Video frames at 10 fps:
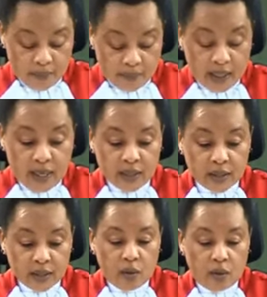
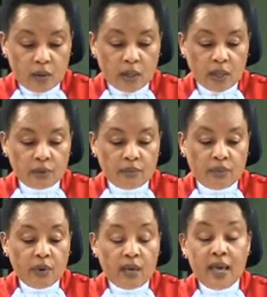figures on
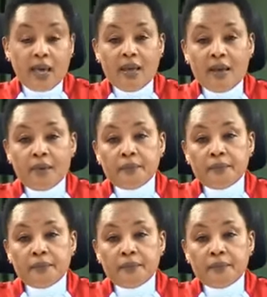34A